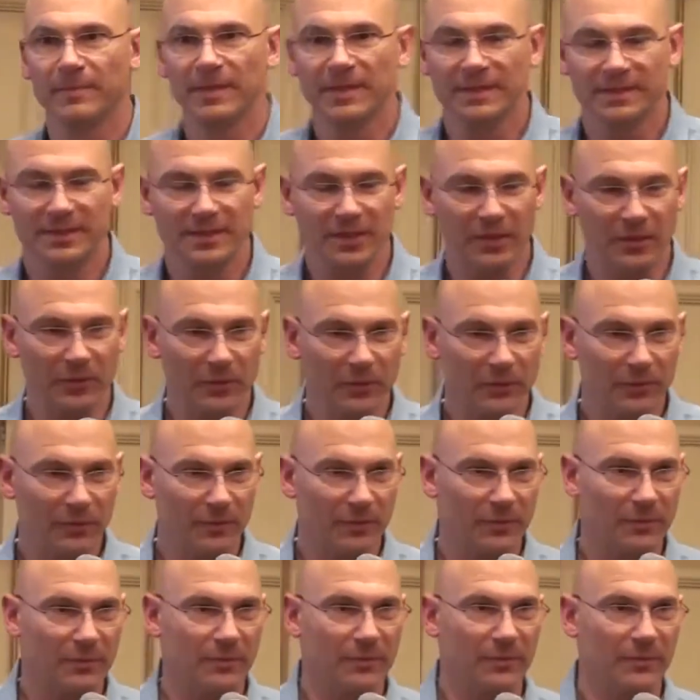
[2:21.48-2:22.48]
So,
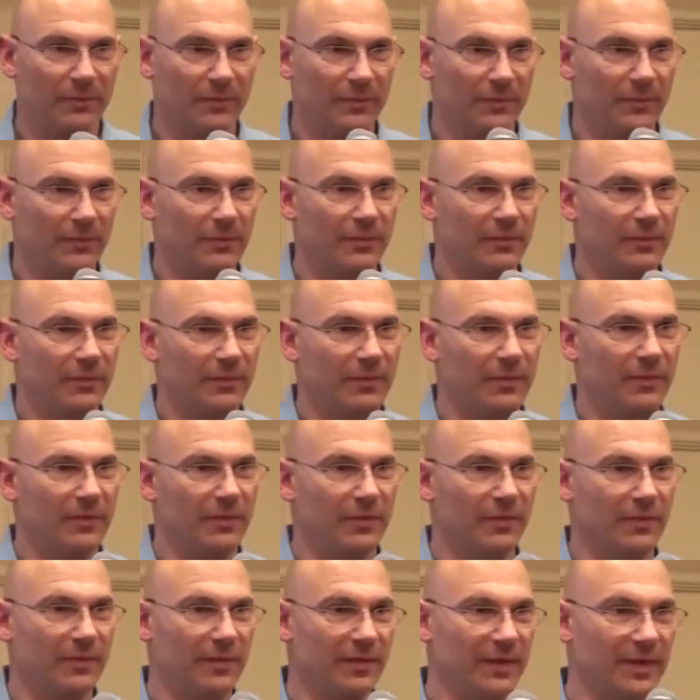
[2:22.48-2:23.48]

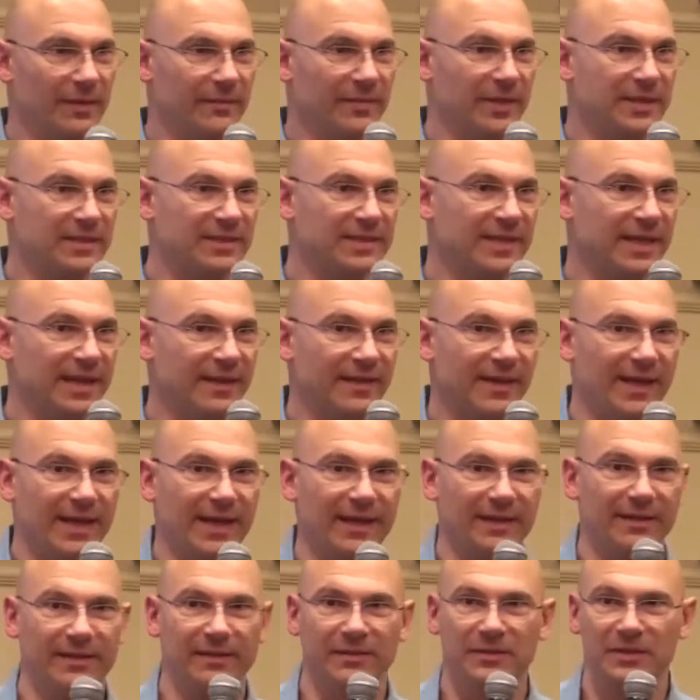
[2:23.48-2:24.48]
let me say
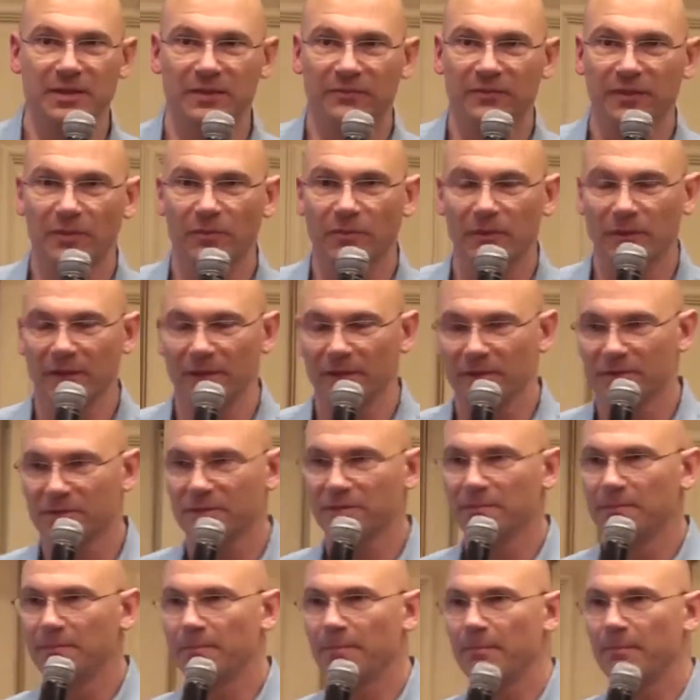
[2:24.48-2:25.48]
that in different words.